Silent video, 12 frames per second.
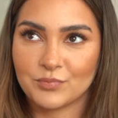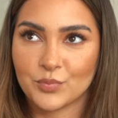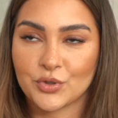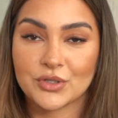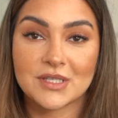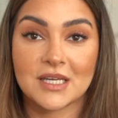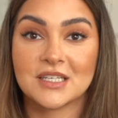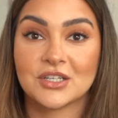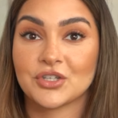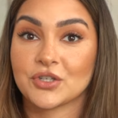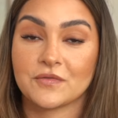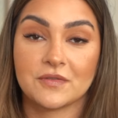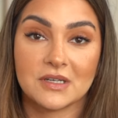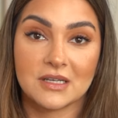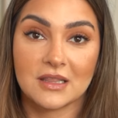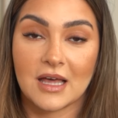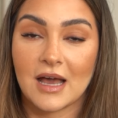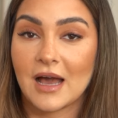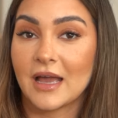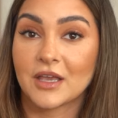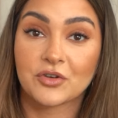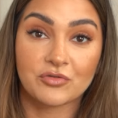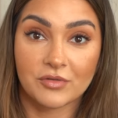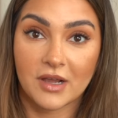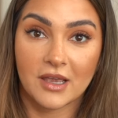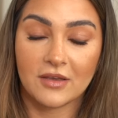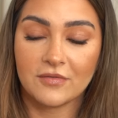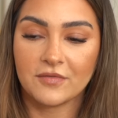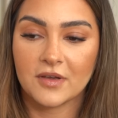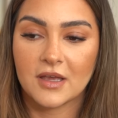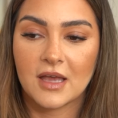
percentage of vanilla I crave,